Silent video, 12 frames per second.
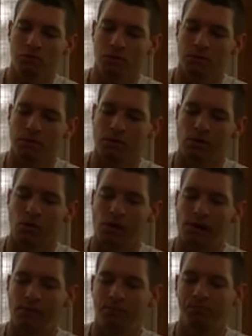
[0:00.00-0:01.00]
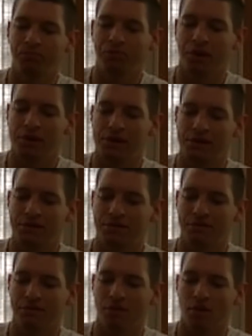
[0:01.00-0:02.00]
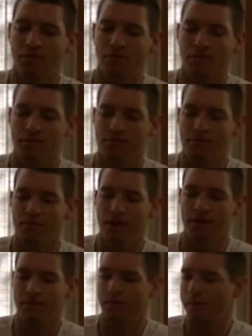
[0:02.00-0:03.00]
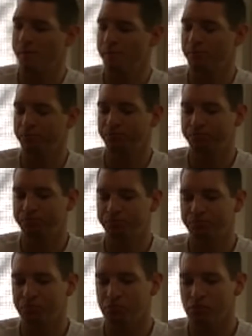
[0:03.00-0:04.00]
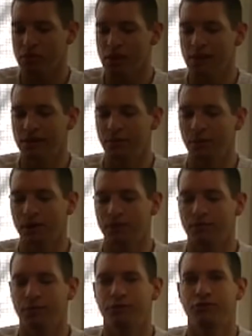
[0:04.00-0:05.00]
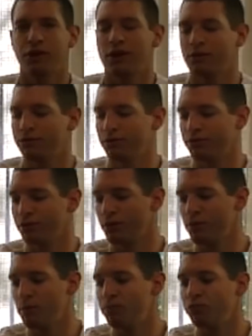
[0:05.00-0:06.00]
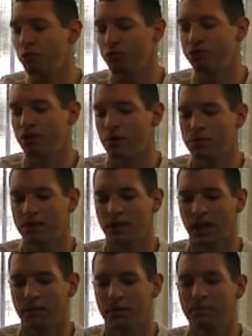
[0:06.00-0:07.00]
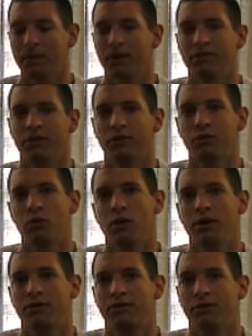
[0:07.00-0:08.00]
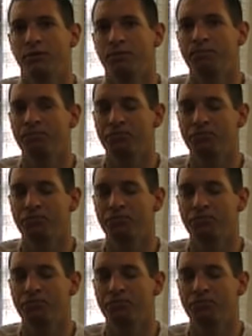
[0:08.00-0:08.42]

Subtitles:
So I'm going to go ahead and let this dissolve for a few minutes, and then we're going to first try out the fruit. We'll start with the lemon because I do want to